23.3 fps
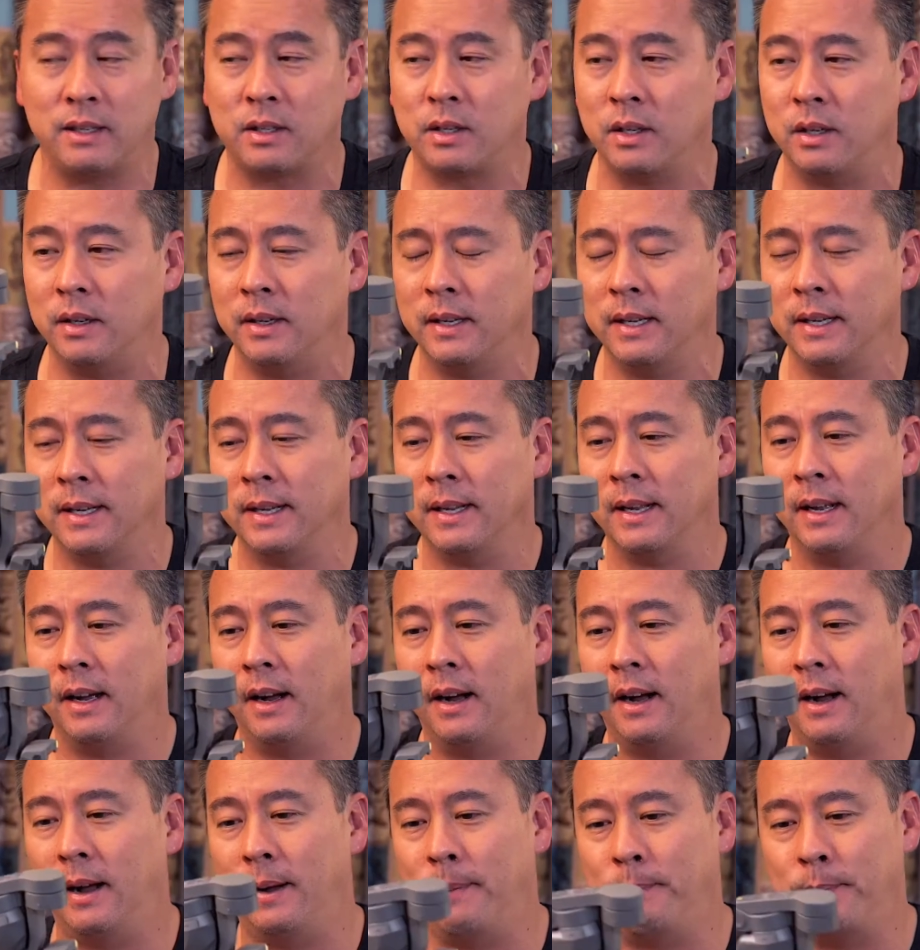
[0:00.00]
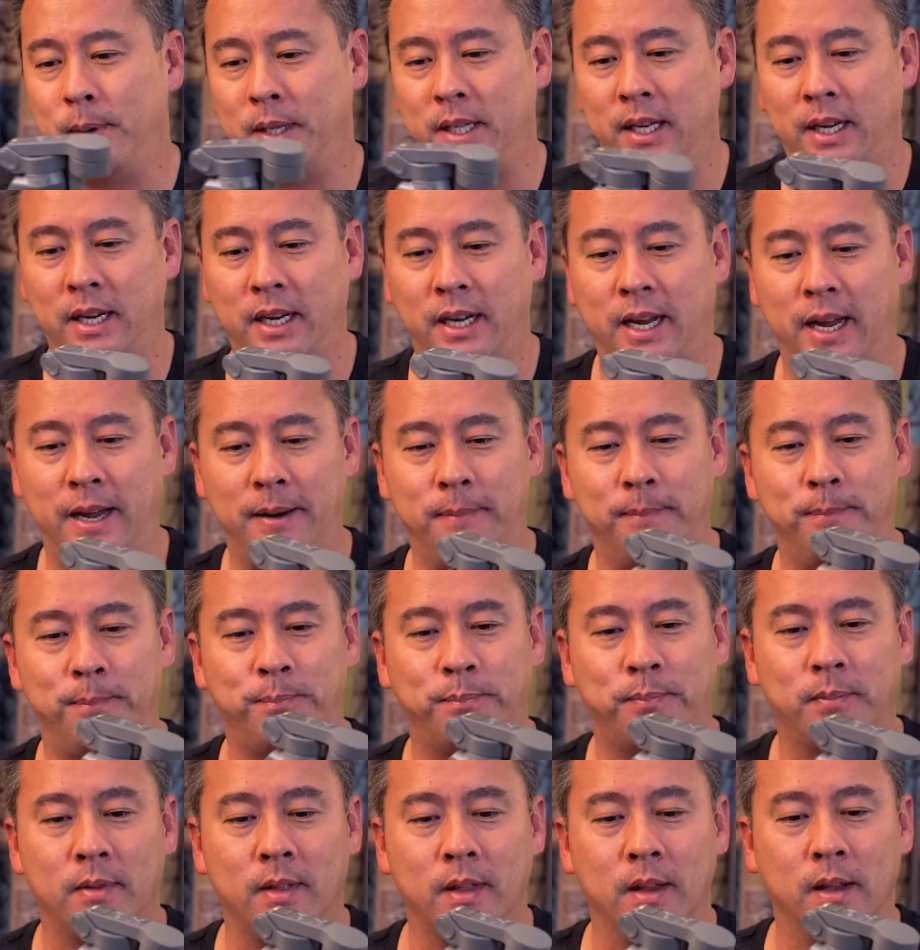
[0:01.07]
So, but then again,
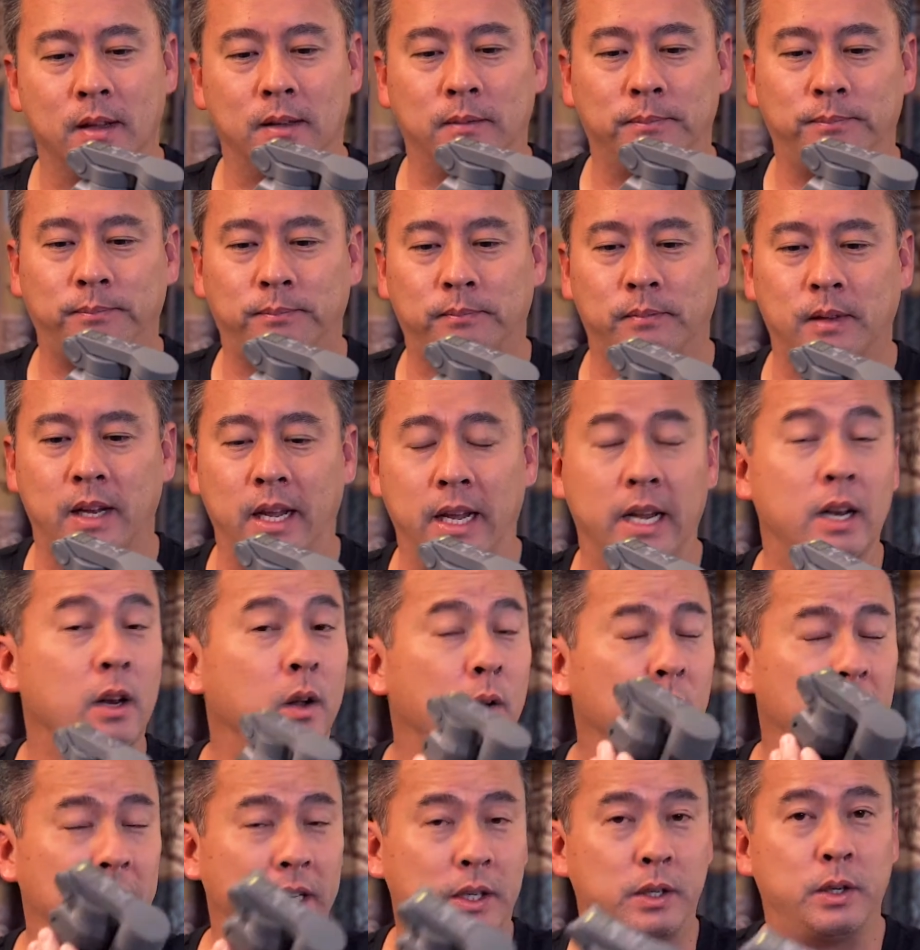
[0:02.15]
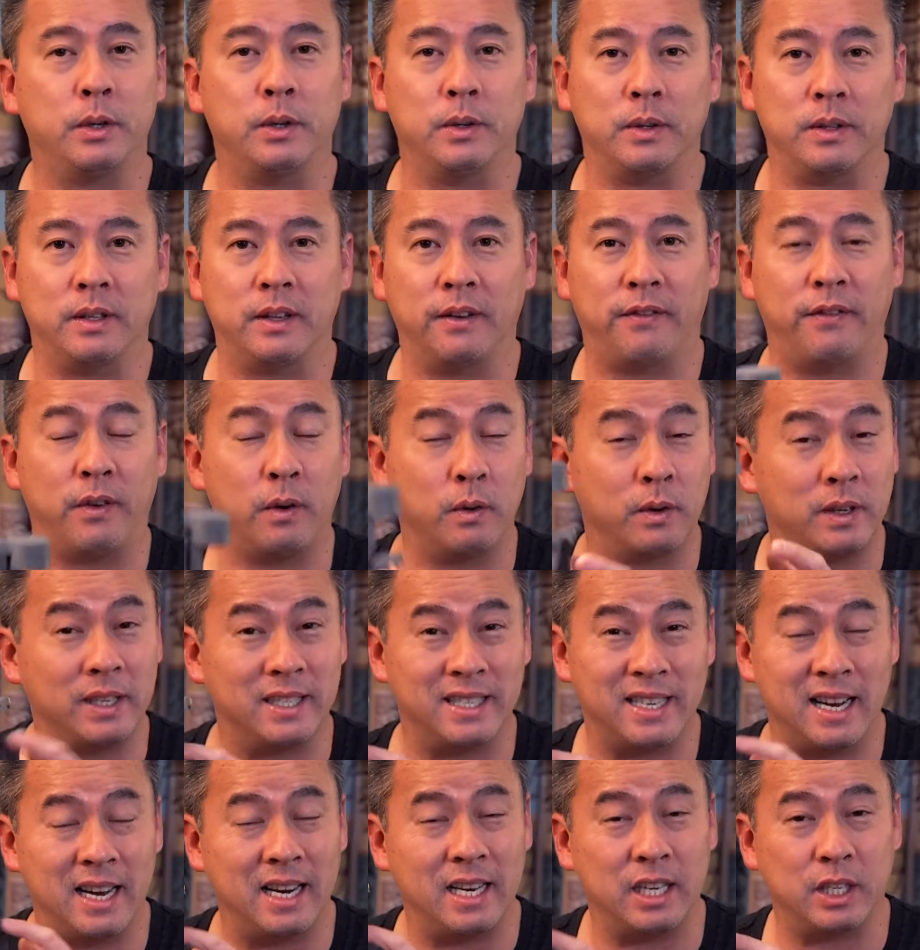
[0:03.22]
in low light too, the phone
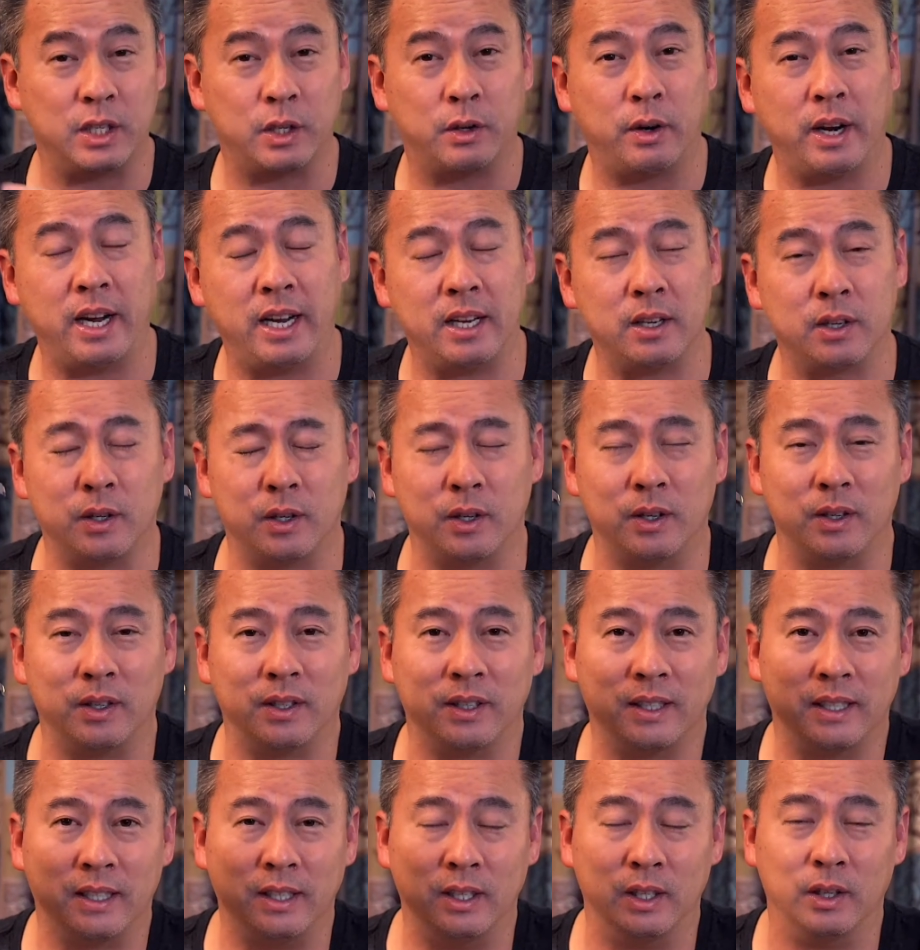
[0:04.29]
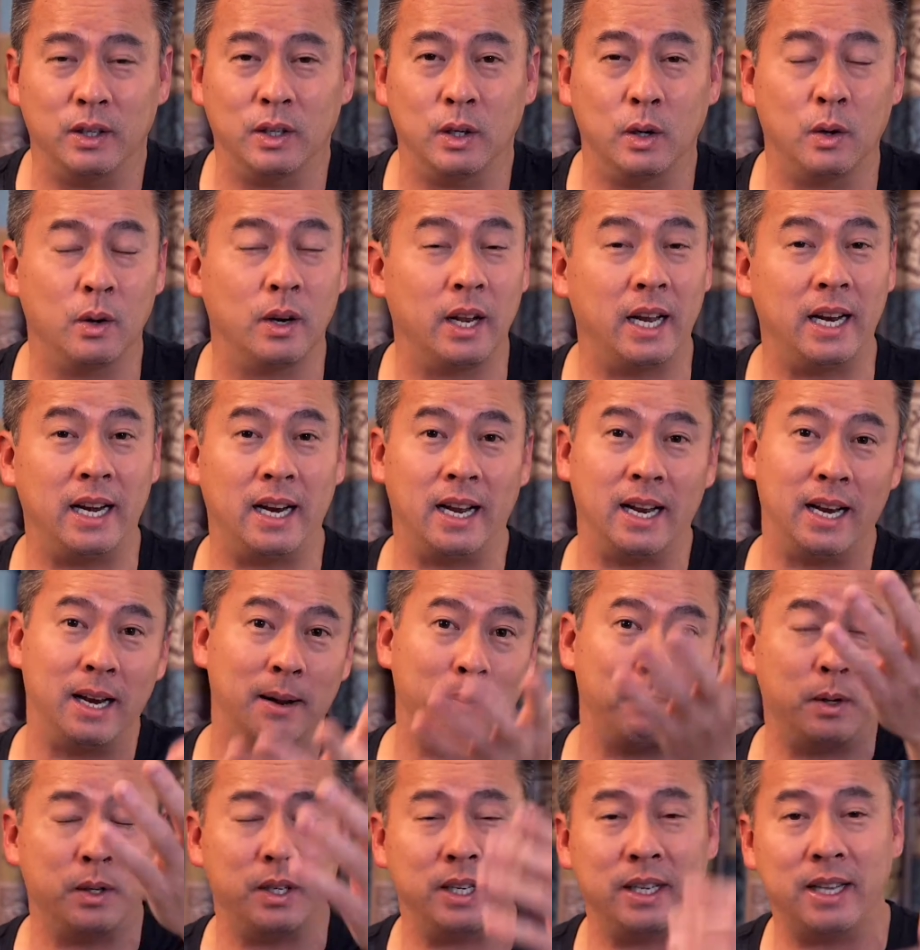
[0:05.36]
is not as great. So, low light, I end
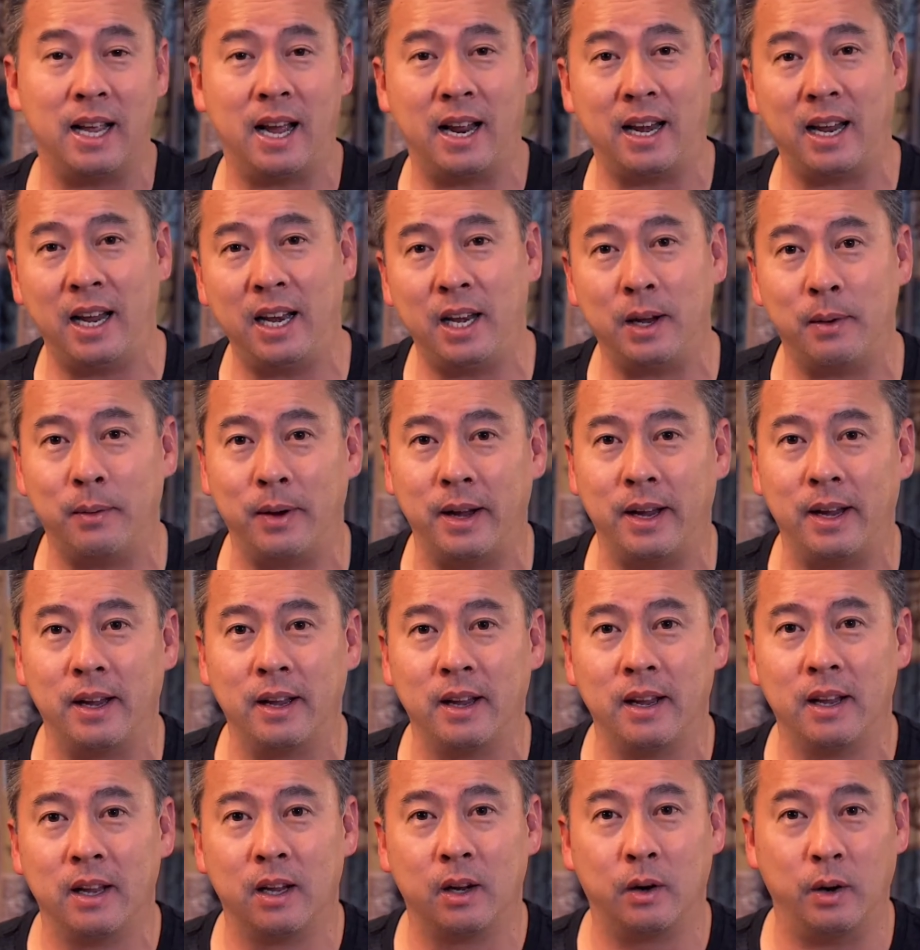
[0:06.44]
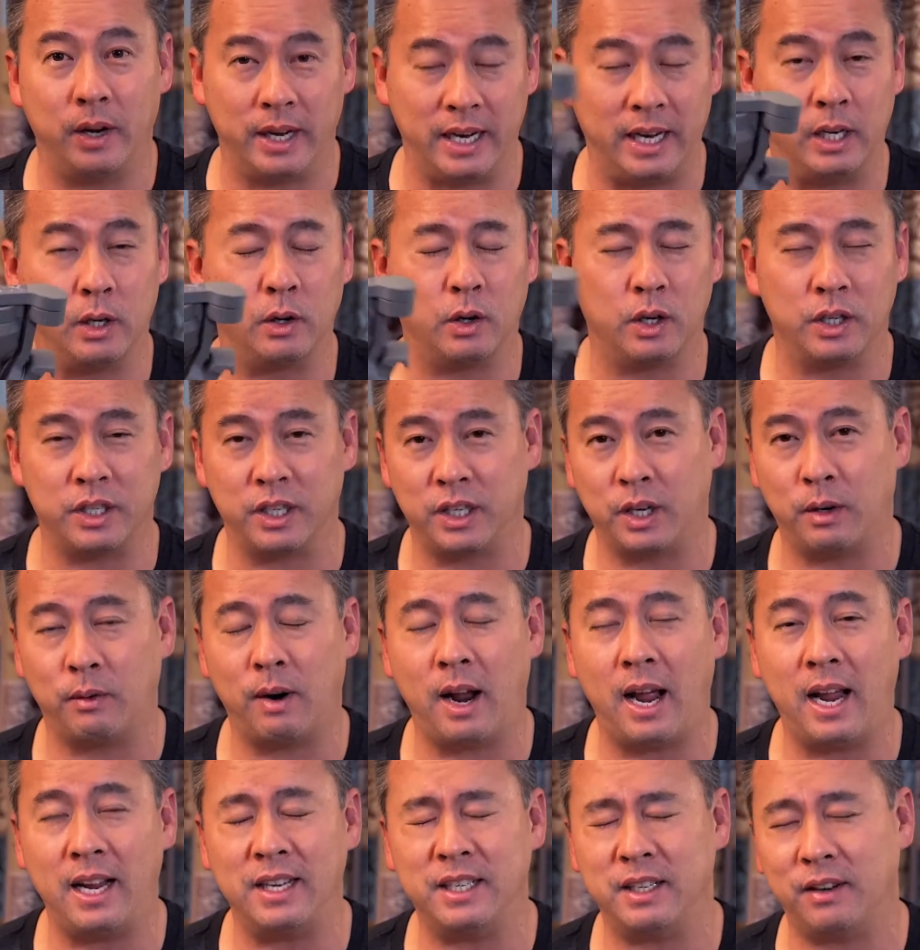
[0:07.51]
up using that anyway. Going indoors on the
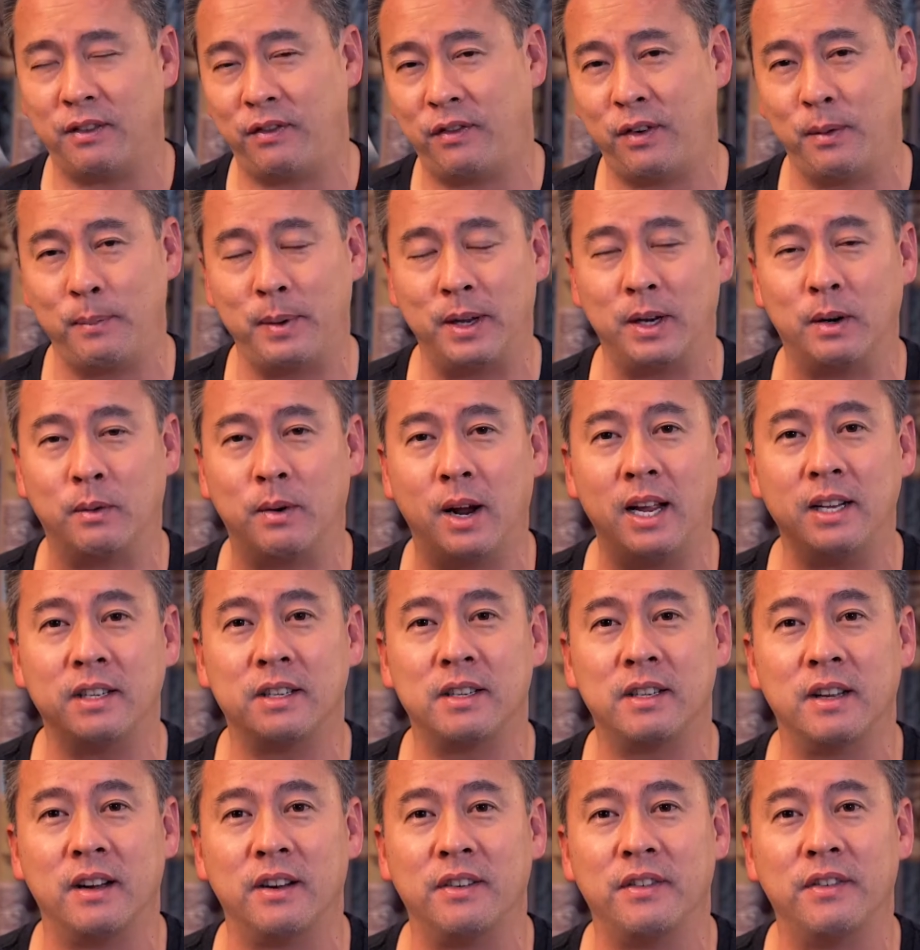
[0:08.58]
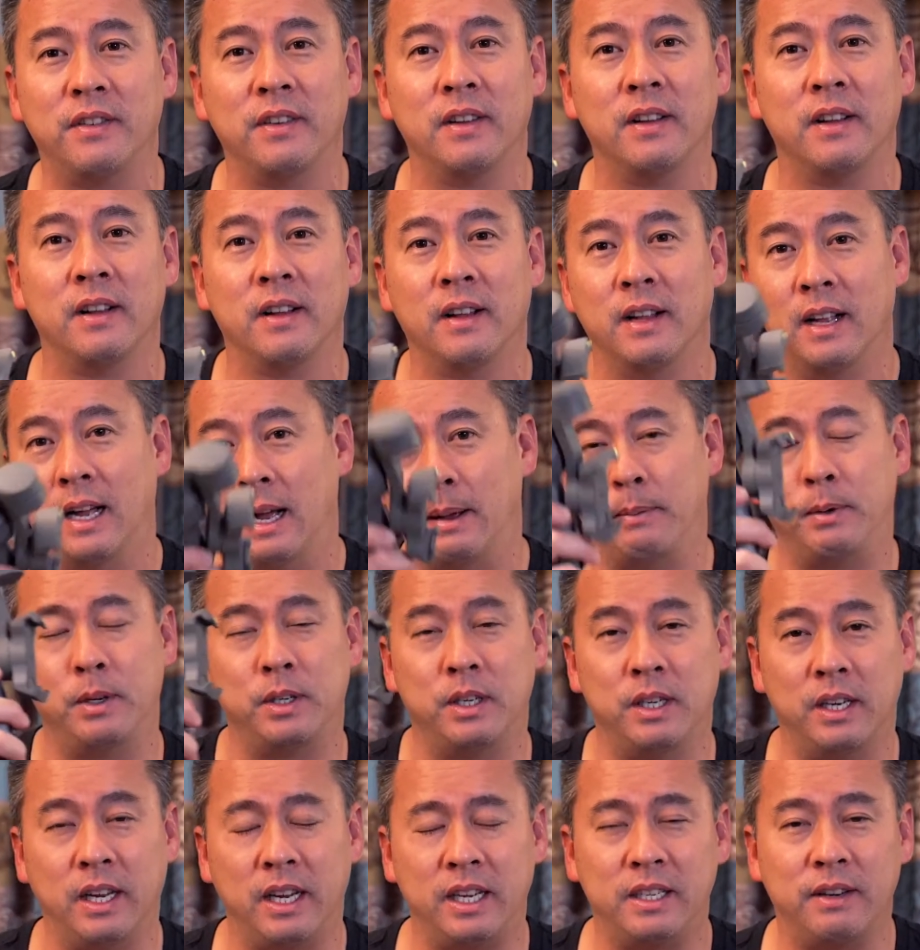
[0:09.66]
rides and filming the ride stuff, I'm
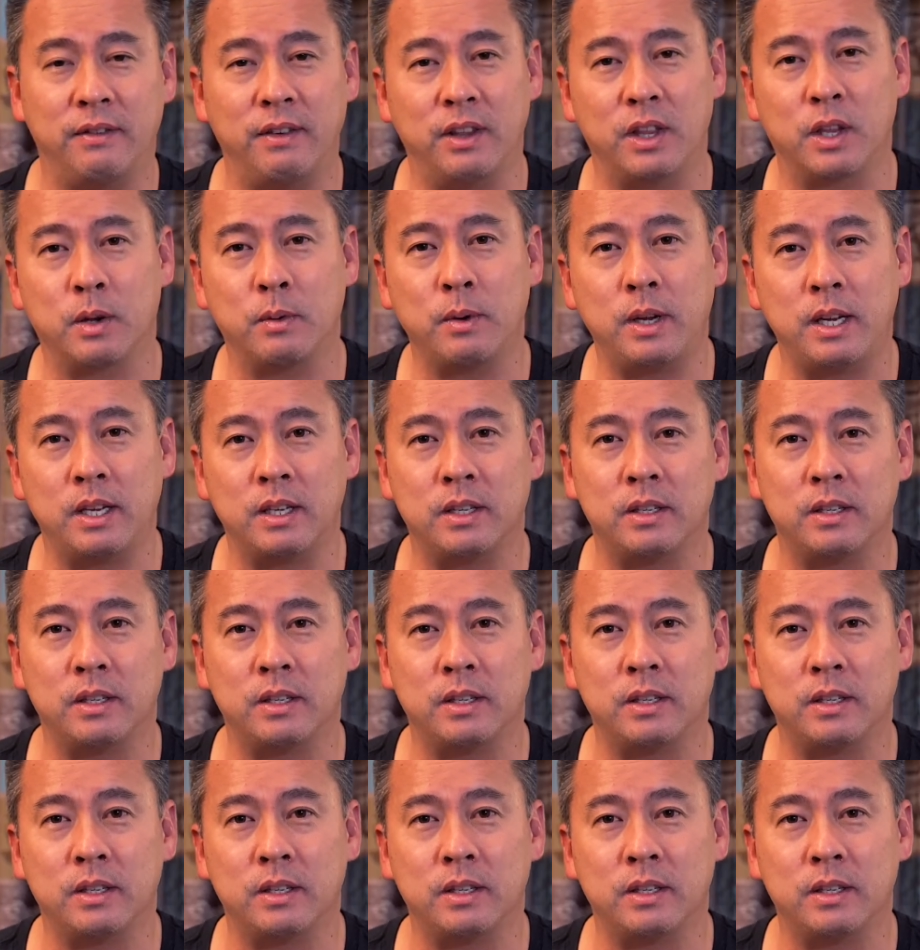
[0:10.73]
using the A7 III.